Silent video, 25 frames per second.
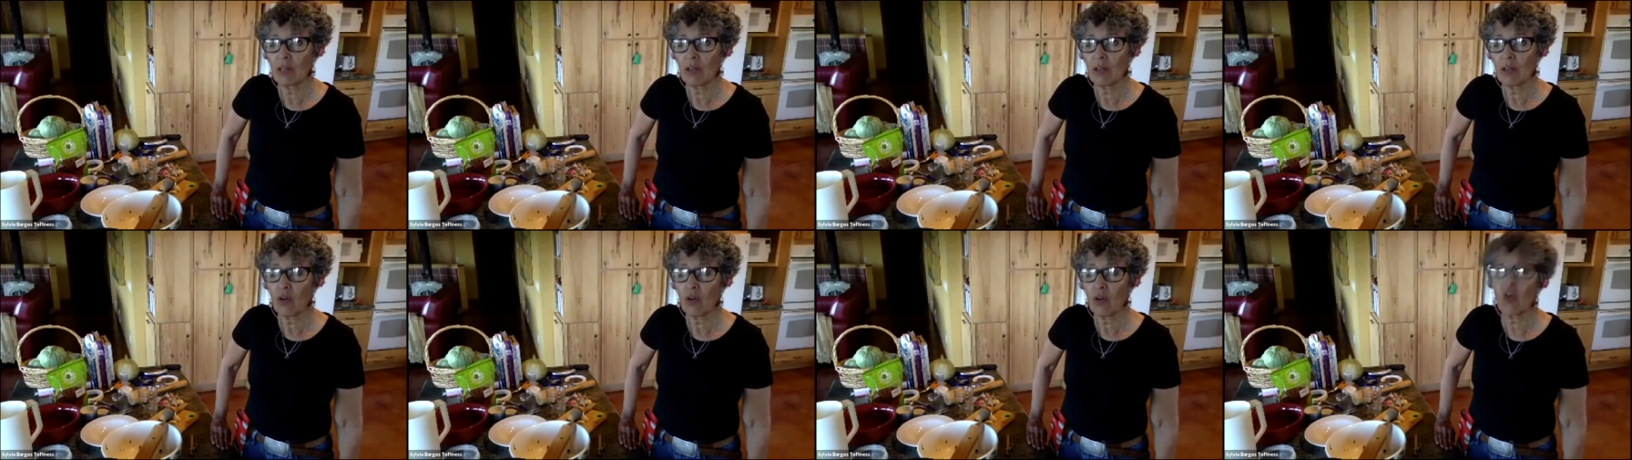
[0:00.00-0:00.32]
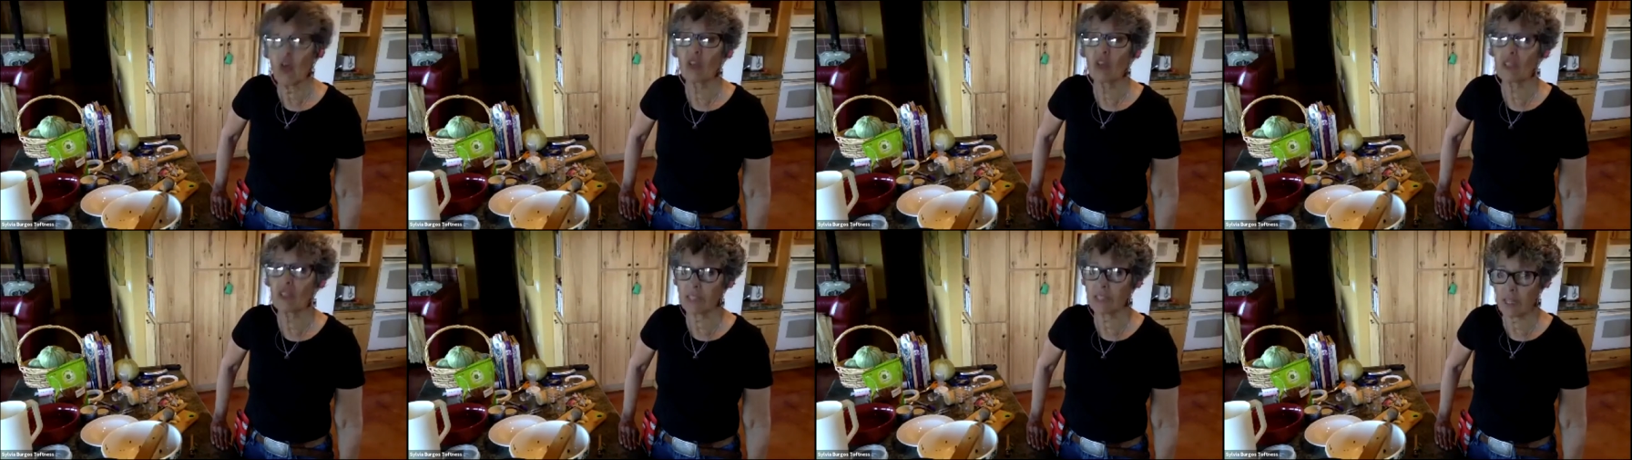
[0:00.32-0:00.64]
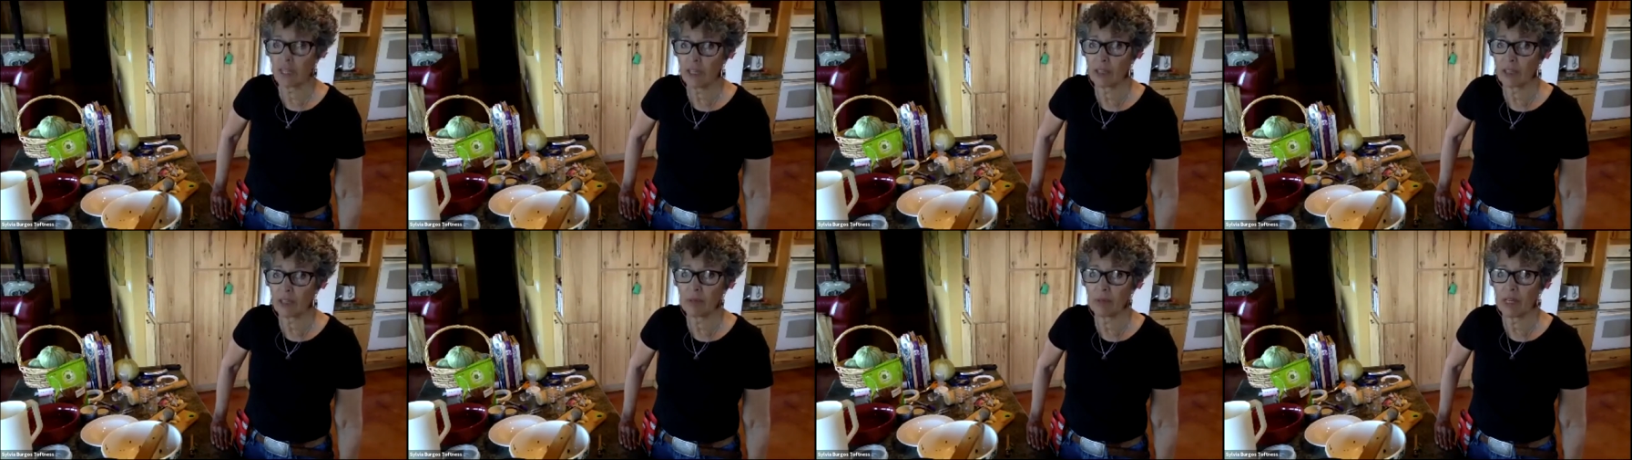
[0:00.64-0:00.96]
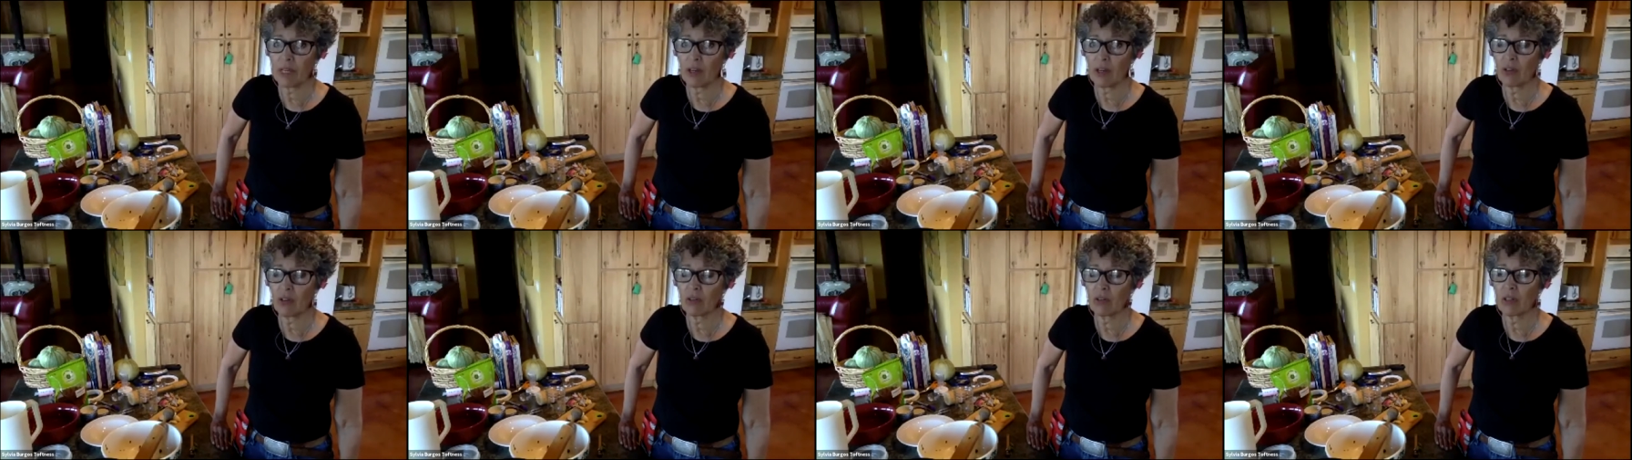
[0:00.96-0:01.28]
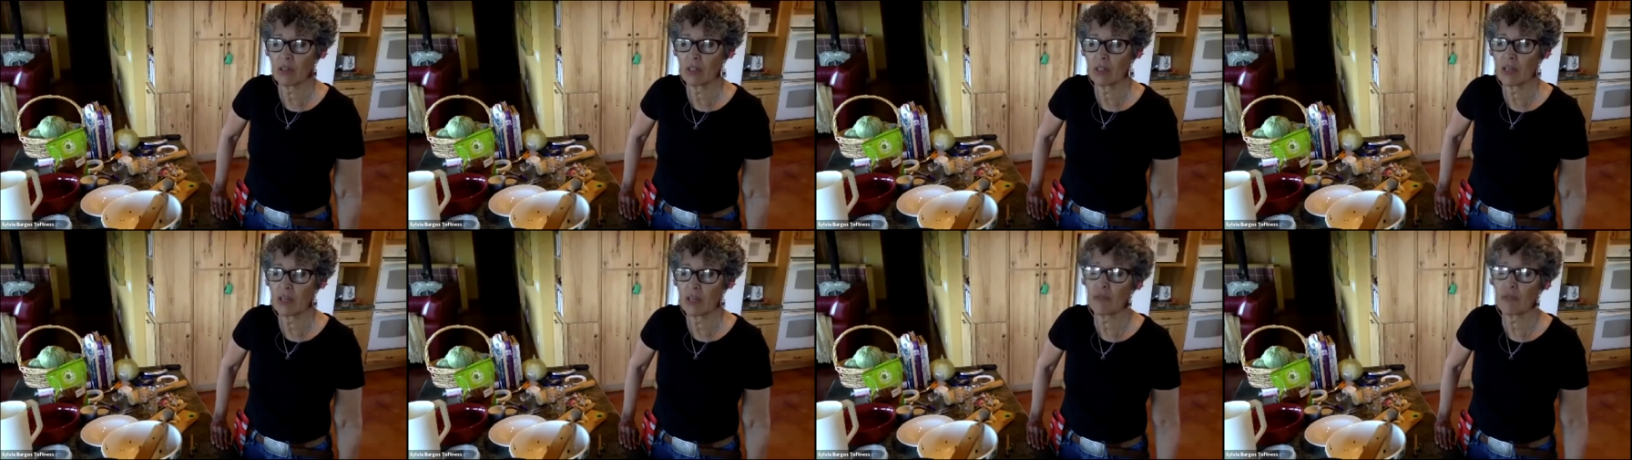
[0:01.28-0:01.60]
all the time now,
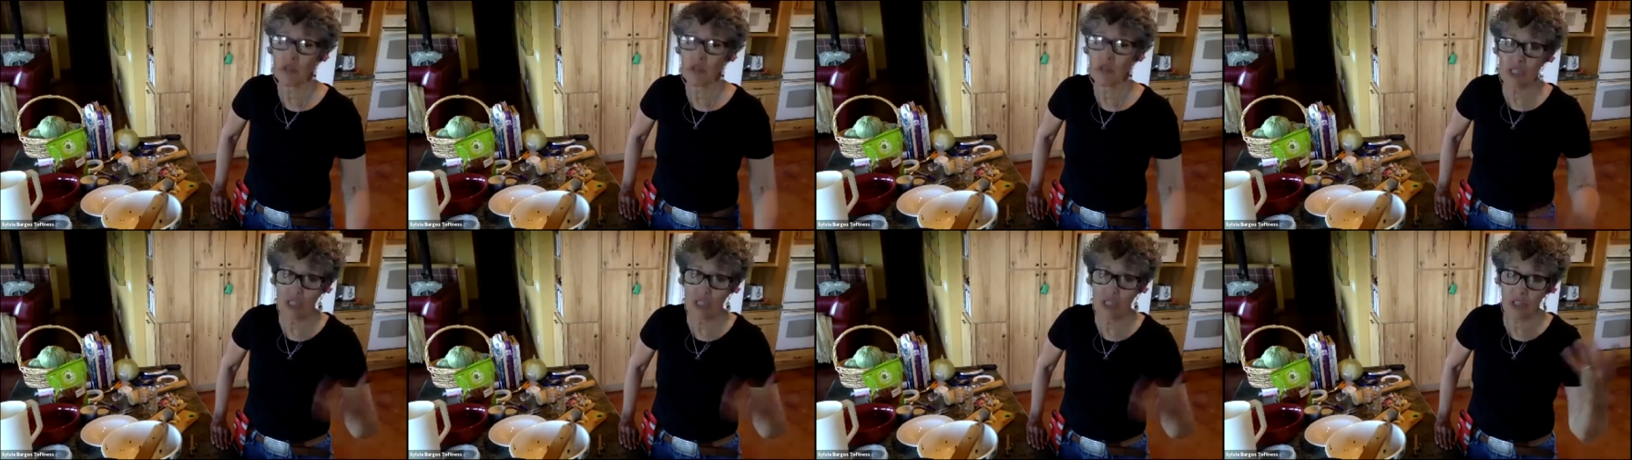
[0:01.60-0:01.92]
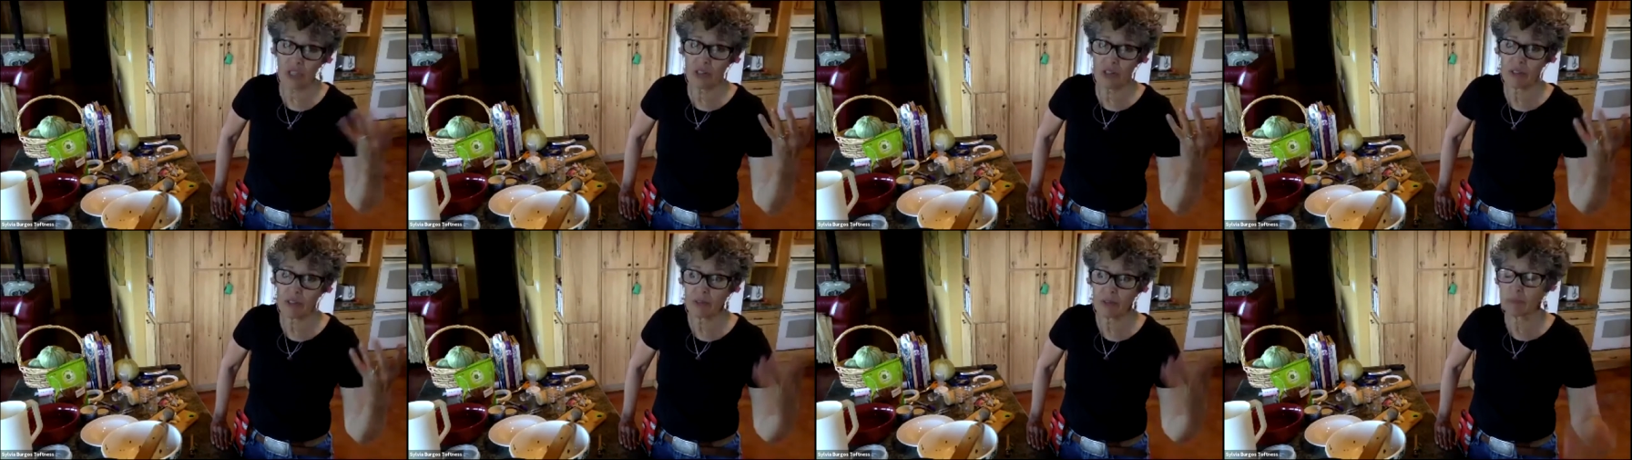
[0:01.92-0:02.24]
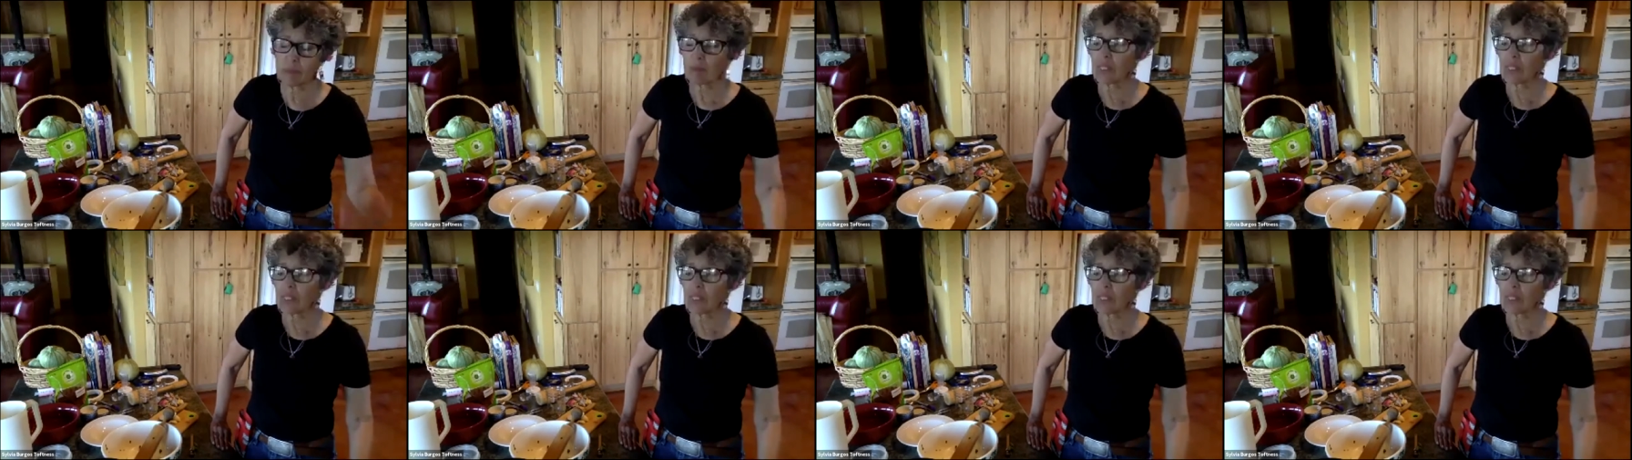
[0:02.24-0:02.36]
every year.